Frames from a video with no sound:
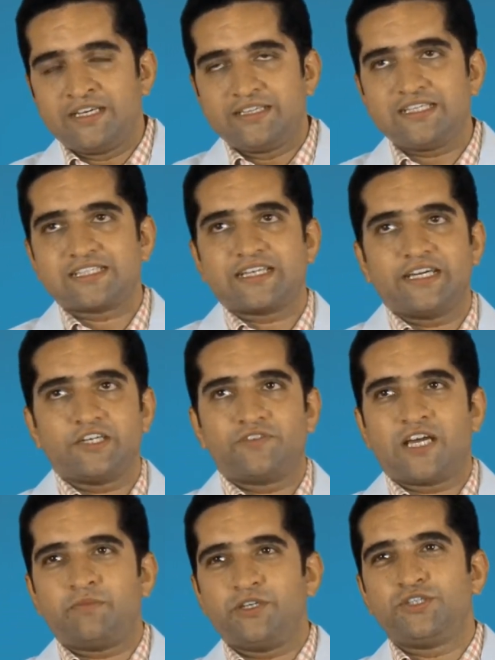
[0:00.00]
This kind of
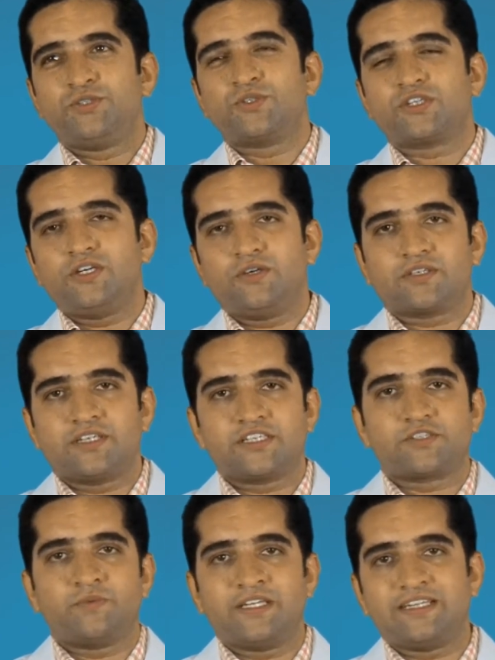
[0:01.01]
damage usually
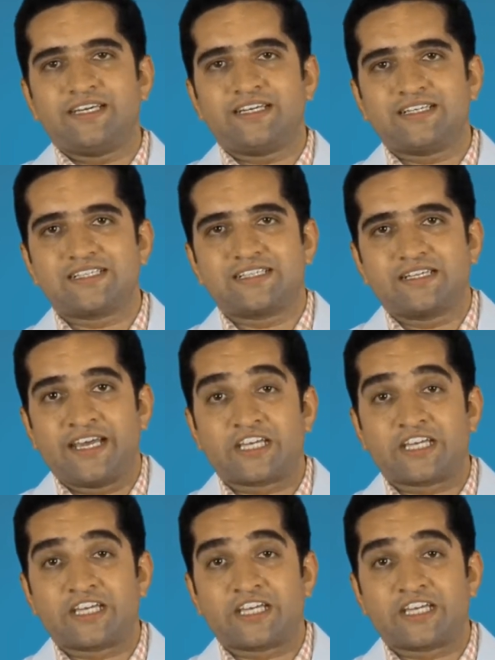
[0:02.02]
occurs when there is